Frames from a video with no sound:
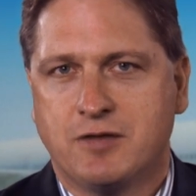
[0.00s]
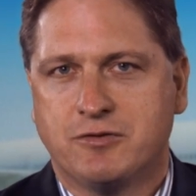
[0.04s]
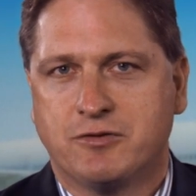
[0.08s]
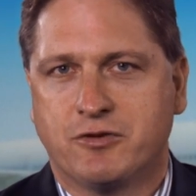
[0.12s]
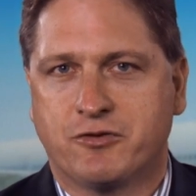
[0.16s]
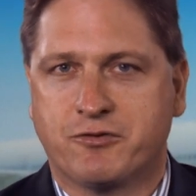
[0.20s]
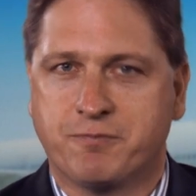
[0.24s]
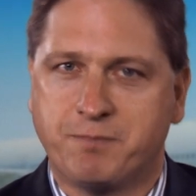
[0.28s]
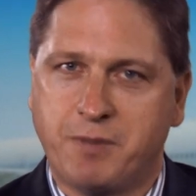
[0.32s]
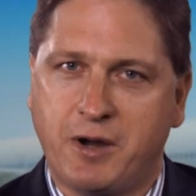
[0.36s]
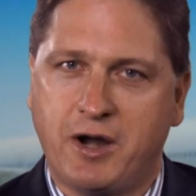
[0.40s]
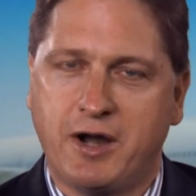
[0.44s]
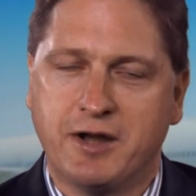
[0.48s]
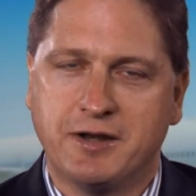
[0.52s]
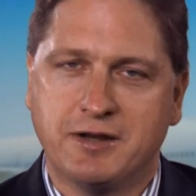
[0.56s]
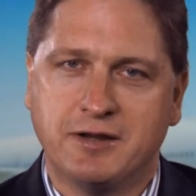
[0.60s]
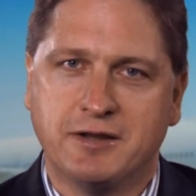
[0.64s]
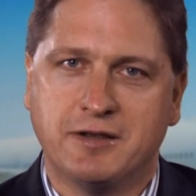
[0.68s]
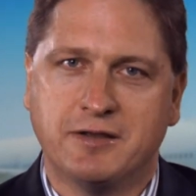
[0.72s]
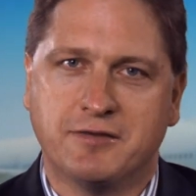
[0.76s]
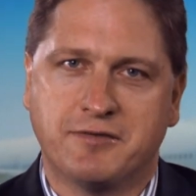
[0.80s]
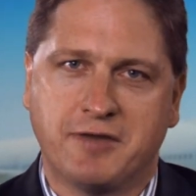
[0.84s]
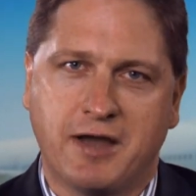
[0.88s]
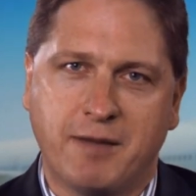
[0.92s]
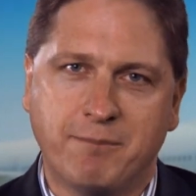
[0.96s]
Despite
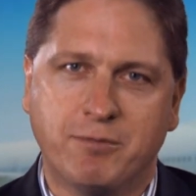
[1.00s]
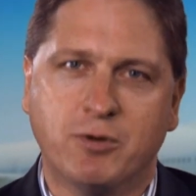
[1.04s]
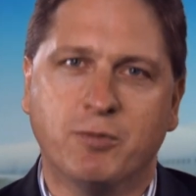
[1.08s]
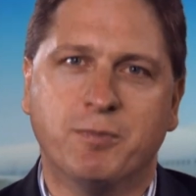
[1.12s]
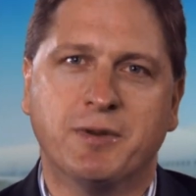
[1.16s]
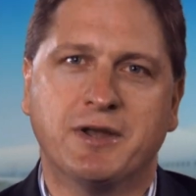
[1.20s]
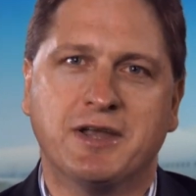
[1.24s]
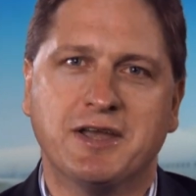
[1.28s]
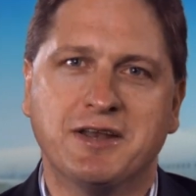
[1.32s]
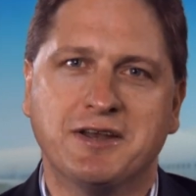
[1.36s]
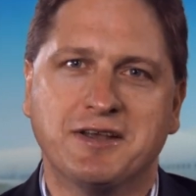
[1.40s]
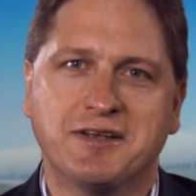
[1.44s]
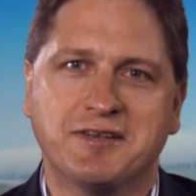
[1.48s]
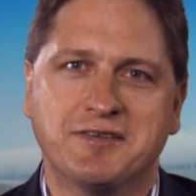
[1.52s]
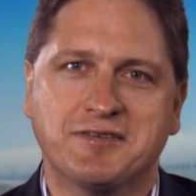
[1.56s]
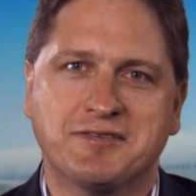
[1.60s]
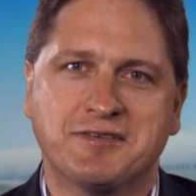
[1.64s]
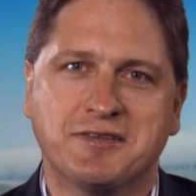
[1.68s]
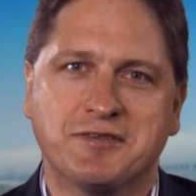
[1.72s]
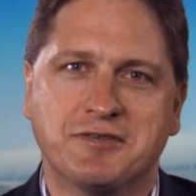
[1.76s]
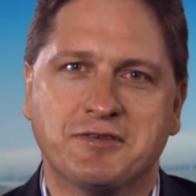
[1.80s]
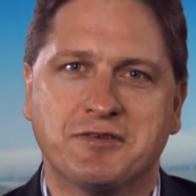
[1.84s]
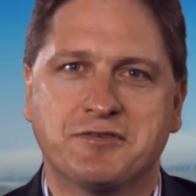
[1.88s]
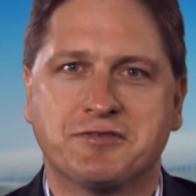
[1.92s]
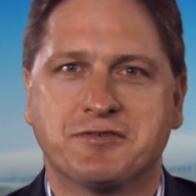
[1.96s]
its humble
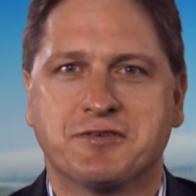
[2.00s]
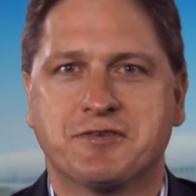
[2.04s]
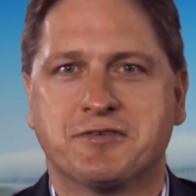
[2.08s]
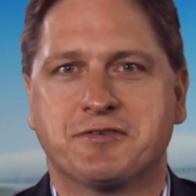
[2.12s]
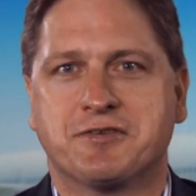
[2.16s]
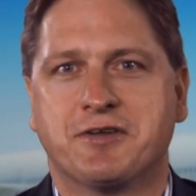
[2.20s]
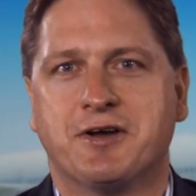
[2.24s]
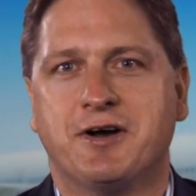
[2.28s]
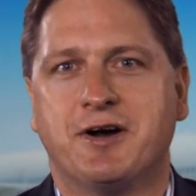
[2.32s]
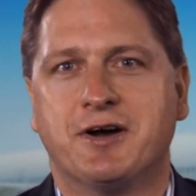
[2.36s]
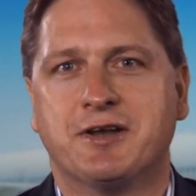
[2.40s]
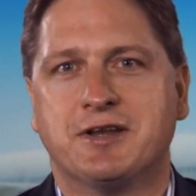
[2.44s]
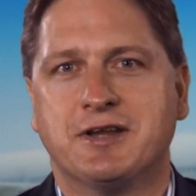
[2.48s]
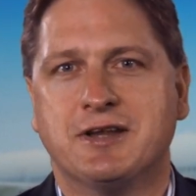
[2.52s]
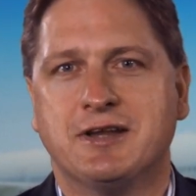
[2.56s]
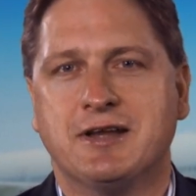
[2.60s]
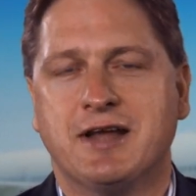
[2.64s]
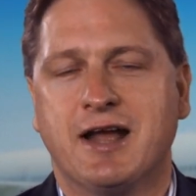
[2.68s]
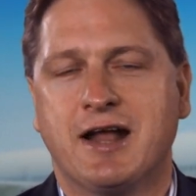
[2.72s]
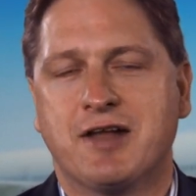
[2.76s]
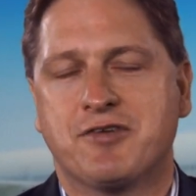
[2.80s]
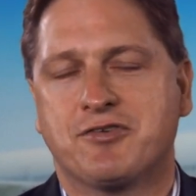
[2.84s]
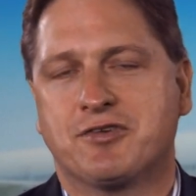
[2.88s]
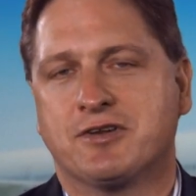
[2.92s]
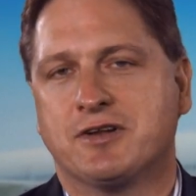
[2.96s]
beginnings, this society
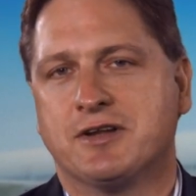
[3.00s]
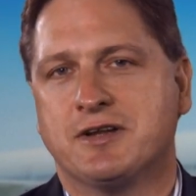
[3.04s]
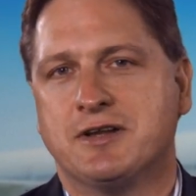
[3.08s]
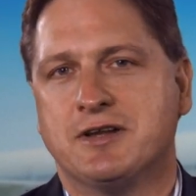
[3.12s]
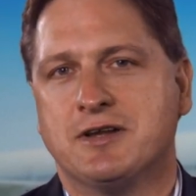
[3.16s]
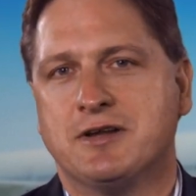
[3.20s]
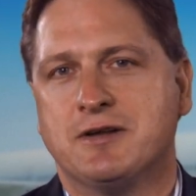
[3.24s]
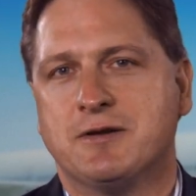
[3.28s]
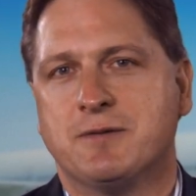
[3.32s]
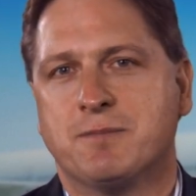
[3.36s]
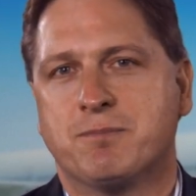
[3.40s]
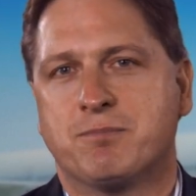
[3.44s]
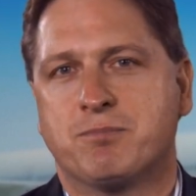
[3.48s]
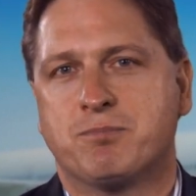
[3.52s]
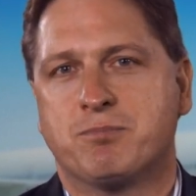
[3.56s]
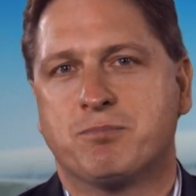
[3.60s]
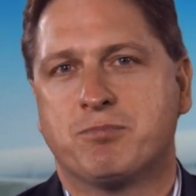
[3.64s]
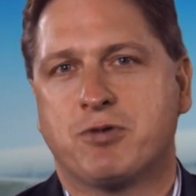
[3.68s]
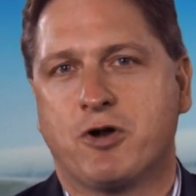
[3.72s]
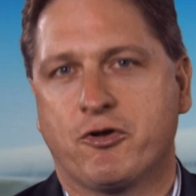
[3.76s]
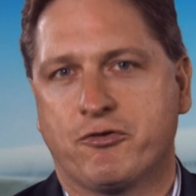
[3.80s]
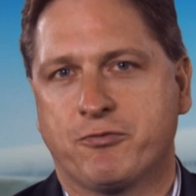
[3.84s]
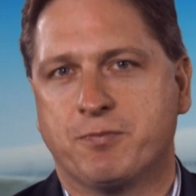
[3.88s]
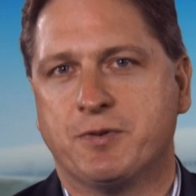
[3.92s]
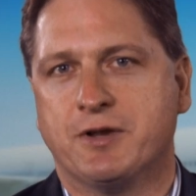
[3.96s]
actually
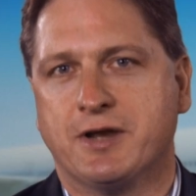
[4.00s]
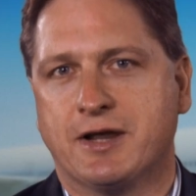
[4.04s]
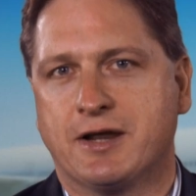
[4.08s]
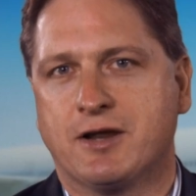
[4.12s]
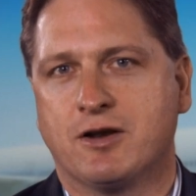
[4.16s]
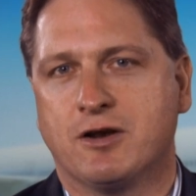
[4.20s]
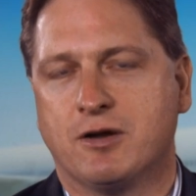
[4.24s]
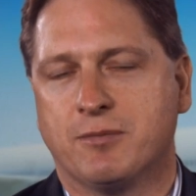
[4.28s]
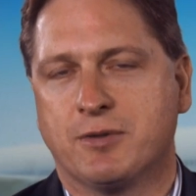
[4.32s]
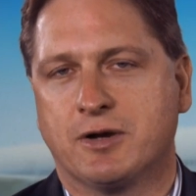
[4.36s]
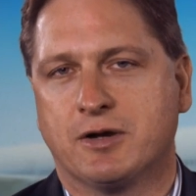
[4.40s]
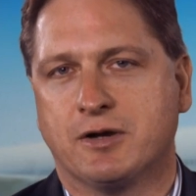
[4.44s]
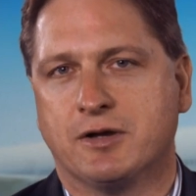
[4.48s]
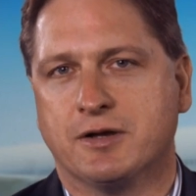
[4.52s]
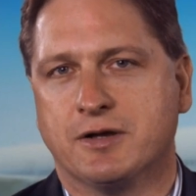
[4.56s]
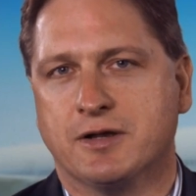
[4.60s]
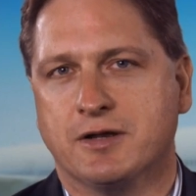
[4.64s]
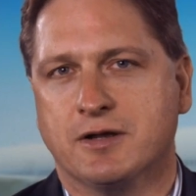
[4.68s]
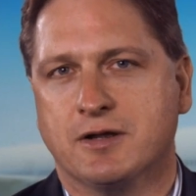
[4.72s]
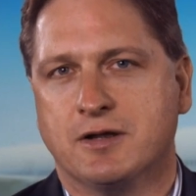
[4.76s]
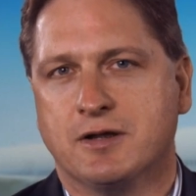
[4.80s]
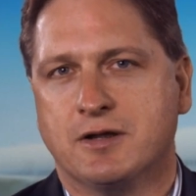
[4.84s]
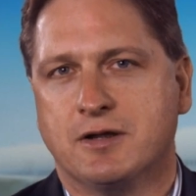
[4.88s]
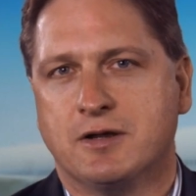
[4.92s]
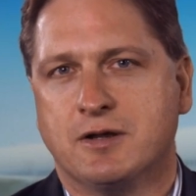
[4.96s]
prospered economically
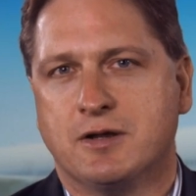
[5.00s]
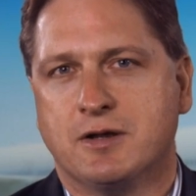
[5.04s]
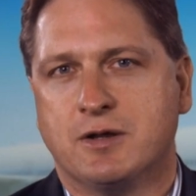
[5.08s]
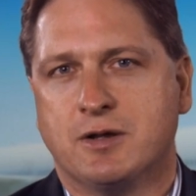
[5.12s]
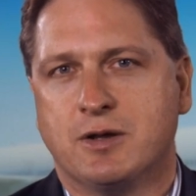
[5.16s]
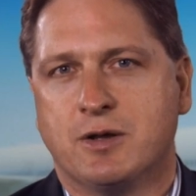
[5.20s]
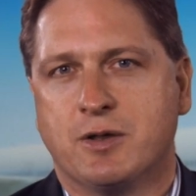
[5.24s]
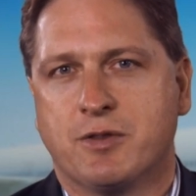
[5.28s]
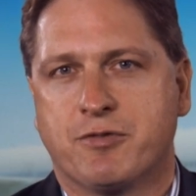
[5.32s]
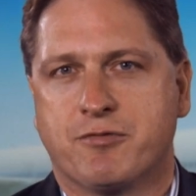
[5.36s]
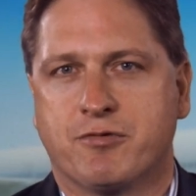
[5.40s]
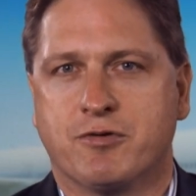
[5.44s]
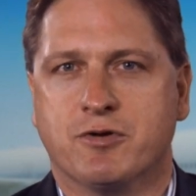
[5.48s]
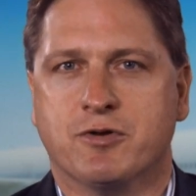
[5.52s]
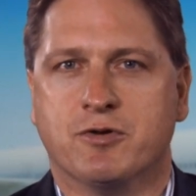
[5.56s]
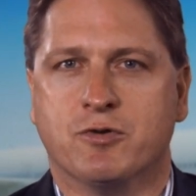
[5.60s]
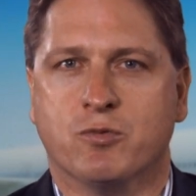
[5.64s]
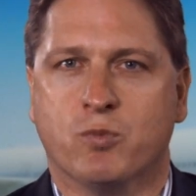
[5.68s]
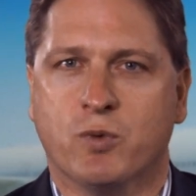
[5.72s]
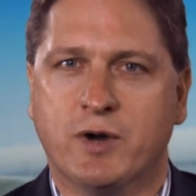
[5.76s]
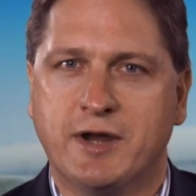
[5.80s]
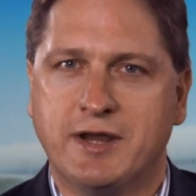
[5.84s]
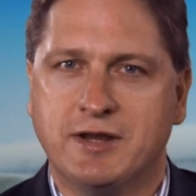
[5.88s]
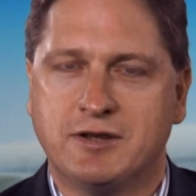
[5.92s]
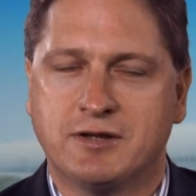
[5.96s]
through
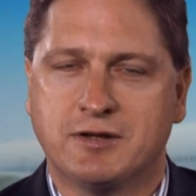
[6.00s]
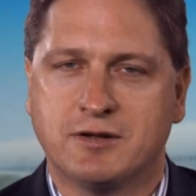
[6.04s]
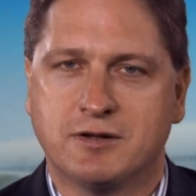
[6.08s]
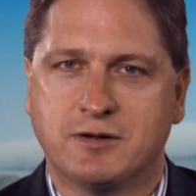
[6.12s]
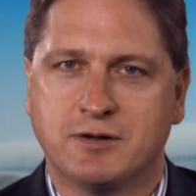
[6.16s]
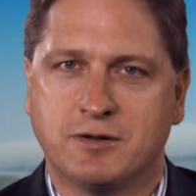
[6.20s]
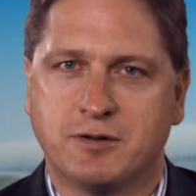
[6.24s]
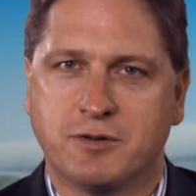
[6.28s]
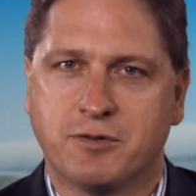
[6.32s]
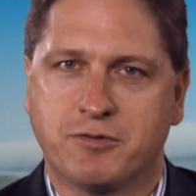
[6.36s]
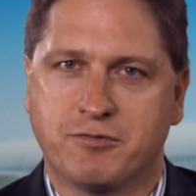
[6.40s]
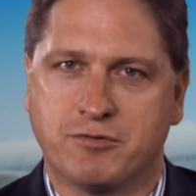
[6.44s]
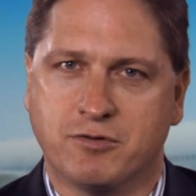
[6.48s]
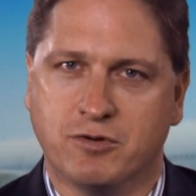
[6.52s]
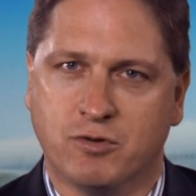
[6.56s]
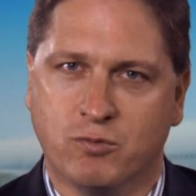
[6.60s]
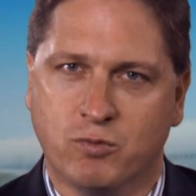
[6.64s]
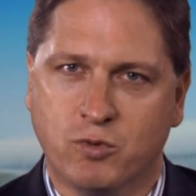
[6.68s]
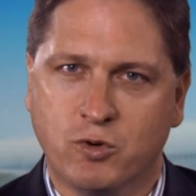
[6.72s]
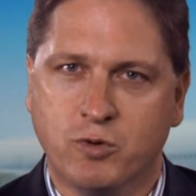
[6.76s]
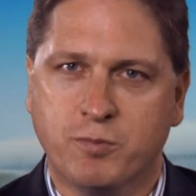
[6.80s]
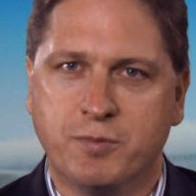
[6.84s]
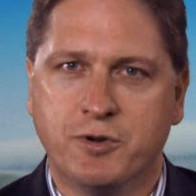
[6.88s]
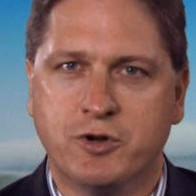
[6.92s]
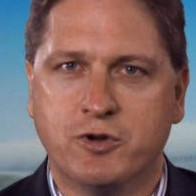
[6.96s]
wheat, through a
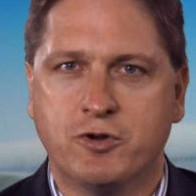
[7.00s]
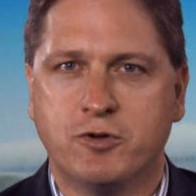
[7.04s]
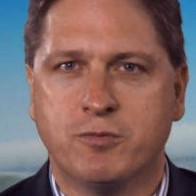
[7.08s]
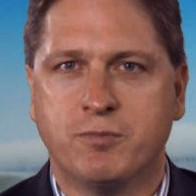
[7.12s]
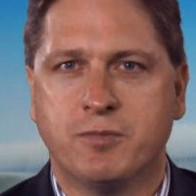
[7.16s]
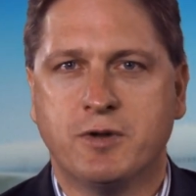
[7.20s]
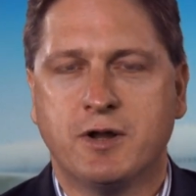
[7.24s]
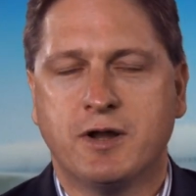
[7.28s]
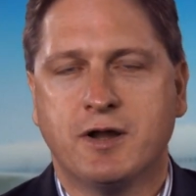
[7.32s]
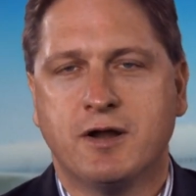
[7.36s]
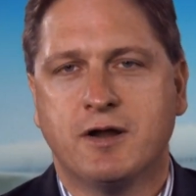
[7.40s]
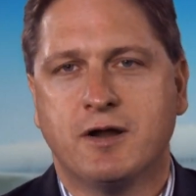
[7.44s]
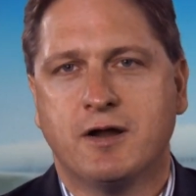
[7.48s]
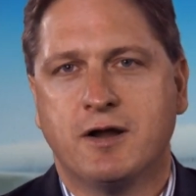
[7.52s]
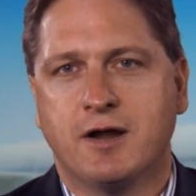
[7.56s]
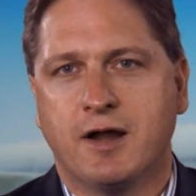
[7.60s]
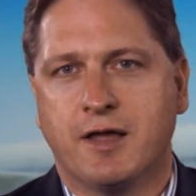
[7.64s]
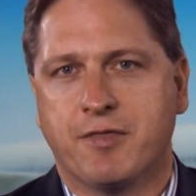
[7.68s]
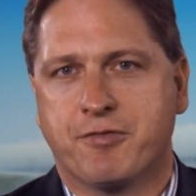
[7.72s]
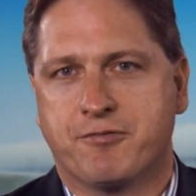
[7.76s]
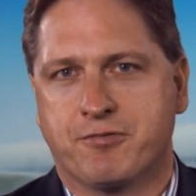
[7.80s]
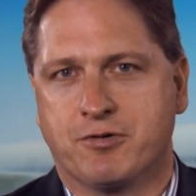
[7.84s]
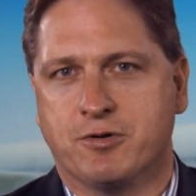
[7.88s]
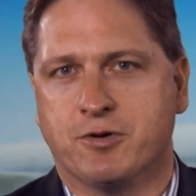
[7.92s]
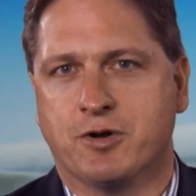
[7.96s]
wool boom,
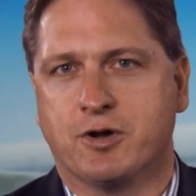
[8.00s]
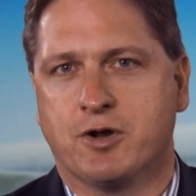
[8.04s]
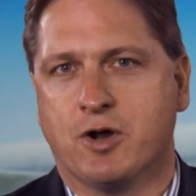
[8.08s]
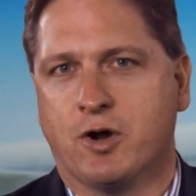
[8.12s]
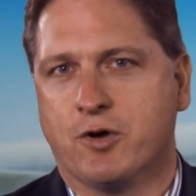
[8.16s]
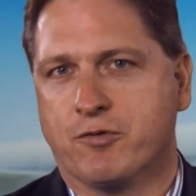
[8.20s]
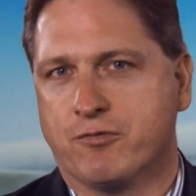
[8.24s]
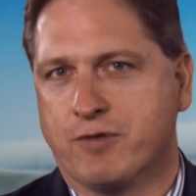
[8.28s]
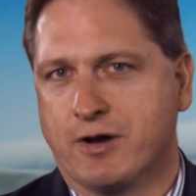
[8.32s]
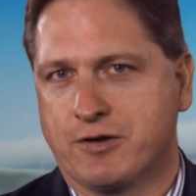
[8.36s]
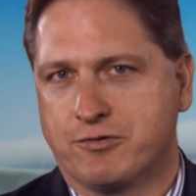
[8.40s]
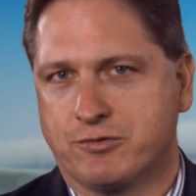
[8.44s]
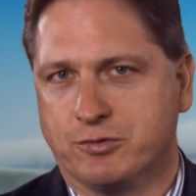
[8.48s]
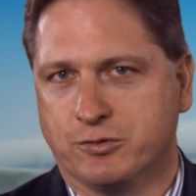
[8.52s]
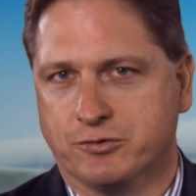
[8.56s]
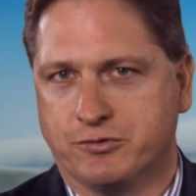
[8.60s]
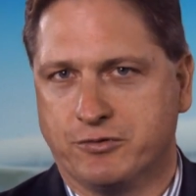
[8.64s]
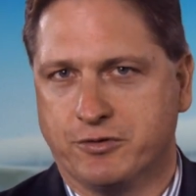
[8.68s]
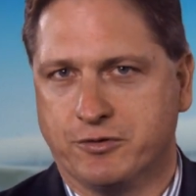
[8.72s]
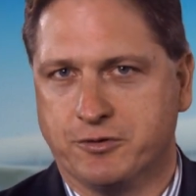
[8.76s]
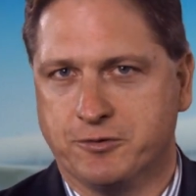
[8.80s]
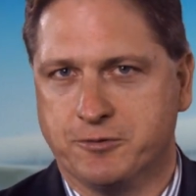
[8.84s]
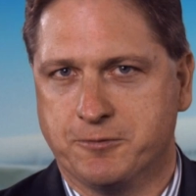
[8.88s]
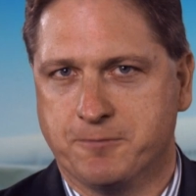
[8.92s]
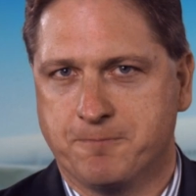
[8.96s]
and through a gold rush or
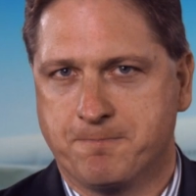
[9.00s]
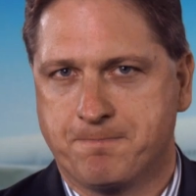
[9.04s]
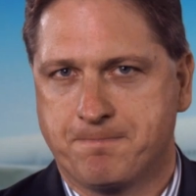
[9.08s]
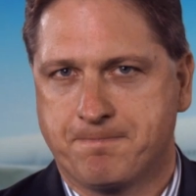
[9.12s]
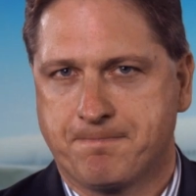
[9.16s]
two.